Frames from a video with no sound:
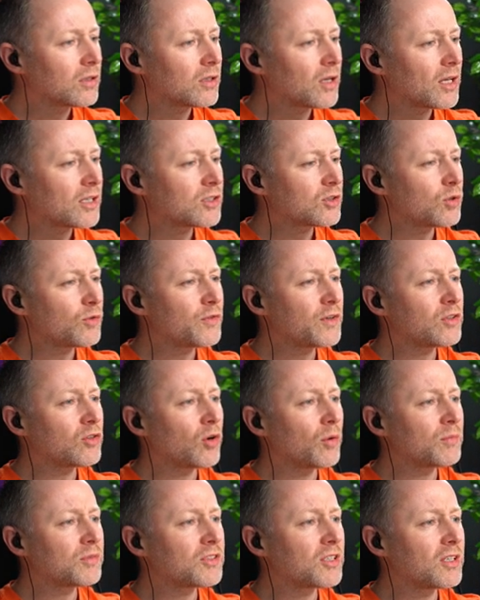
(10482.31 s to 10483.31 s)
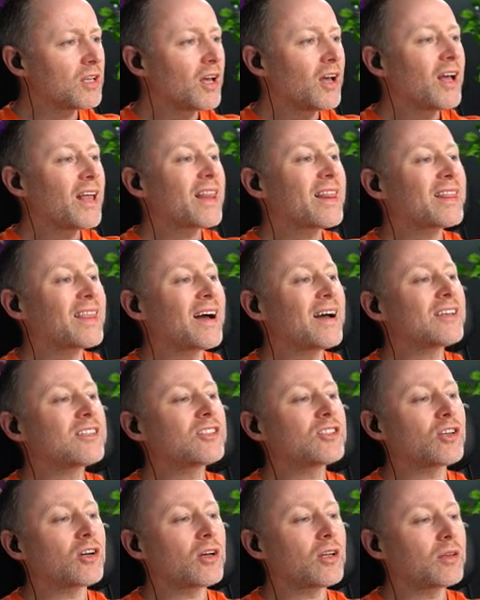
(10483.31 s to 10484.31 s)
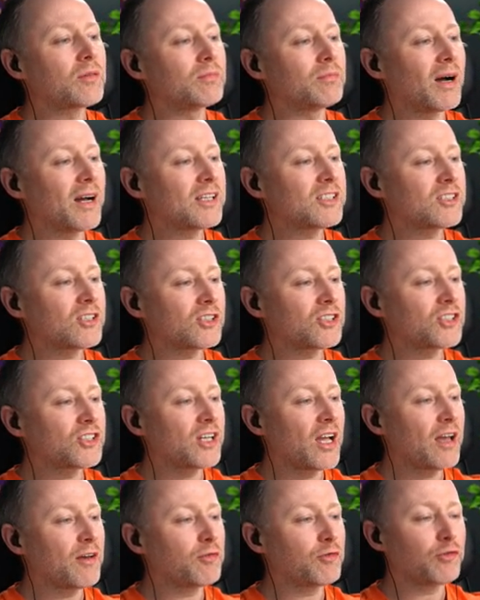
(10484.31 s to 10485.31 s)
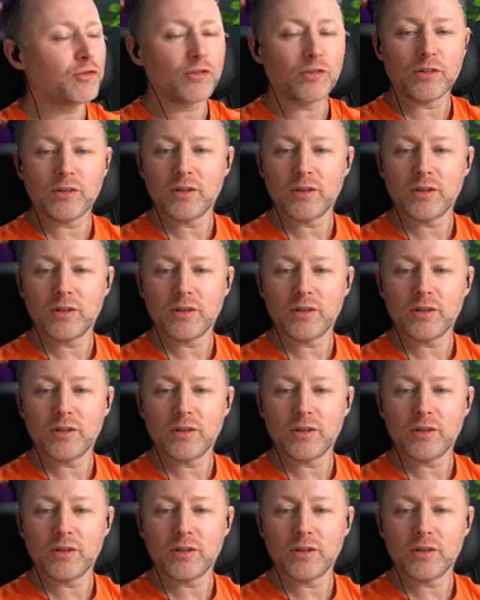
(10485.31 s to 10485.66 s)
Sophie Thompson, that's all MasterChef.